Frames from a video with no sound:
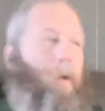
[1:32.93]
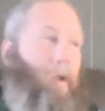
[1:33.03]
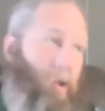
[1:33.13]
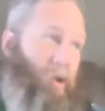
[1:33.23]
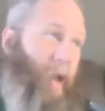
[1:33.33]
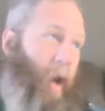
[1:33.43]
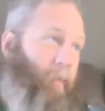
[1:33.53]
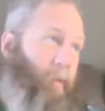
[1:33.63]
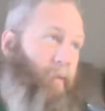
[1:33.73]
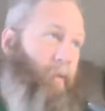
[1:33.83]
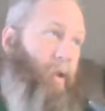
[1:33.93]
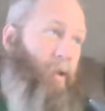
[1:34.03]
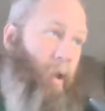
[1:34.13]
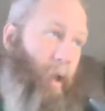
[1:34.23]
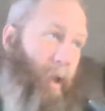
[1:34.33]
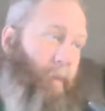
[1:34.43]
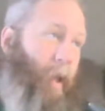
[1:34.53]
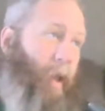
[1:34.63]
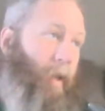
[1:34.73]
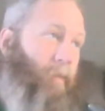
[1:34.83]
stop. You know how to
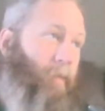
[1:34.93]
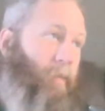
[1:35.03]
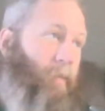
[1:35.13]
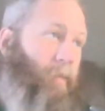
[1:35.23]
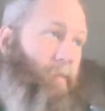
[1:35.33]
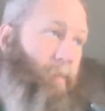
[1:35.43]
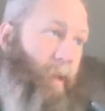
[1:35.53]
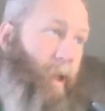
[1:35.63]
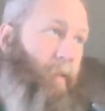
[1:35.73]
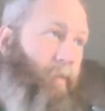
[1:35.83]
behave. Behave.